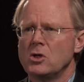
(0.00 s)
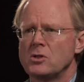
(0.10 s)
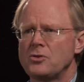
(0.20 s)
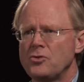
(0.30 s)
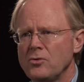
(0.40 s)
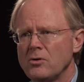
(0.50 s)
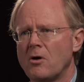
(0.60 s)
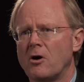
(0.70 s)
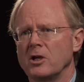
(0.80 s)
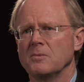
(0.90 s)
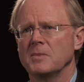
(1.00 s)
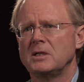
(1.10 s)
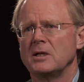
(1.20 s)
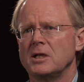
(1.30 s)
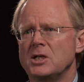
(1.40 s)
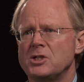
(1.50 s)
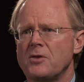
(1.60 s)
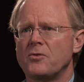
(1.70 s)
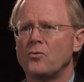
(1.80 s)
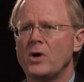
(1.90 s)
The third argument is
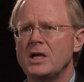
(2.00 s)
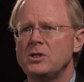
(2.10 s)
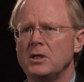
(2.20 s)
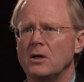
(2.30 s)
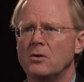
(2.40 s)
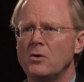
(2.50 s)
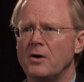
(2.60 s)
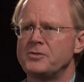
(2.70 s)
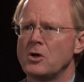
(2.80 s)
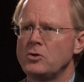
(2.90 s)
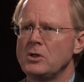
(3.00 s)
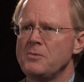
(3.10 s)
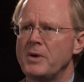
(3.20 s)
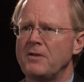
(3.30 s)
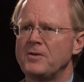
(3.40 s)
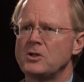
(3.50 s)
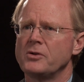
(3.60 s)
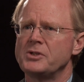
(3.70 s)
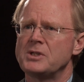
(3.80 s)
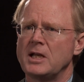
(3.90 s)
that the ratio of socially
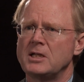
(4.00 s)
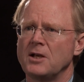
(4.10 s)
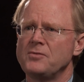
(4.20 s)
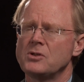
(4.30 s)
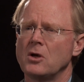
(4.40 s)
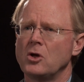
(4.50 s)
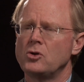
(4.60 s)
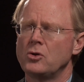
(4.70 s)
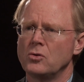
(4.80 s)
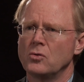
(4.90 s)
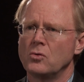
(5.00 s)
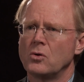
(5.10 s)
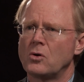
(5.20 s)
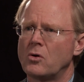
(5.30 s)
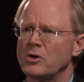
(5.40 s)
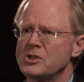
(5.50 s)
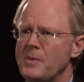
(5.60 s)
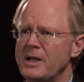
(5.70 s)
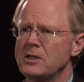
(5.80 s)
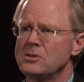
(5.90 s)
beneficial incentives Two,
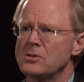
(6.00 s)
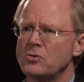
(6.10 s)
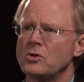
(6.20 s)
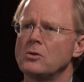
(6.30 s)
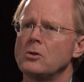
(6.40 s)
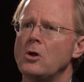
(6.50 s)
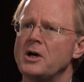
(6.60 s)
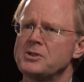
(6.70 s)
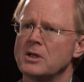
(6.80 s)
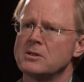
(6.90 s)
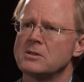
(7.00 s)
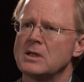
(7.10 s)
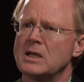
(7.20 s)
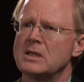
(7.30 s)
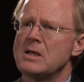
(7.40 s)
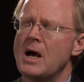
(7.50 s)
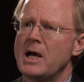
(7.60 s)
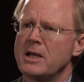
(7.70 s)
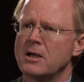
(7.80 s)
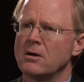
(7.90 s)
corresponding social losses is
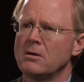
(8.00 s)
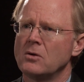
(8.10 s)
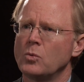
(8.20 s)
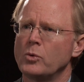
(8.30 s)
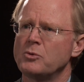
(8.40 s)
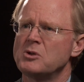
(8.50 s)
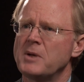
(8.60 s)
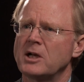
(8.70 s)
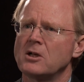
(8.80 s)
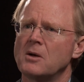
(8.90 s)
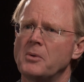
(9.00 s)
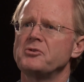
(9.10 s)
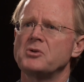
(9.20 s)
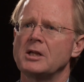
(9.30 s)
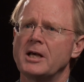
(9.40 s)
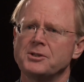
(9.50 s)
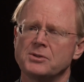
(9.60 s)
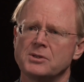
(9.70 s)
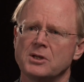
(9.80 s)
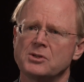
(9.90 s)
higher with respect to compulsory
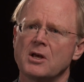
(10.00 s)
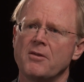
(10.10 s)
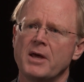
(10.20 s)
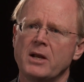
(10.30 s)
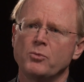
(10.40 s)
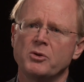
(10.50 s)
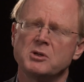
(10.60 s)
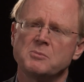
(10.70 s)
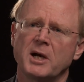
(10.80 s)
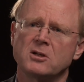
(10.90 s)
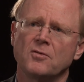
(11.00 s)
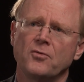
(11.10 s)
licenses than with respect to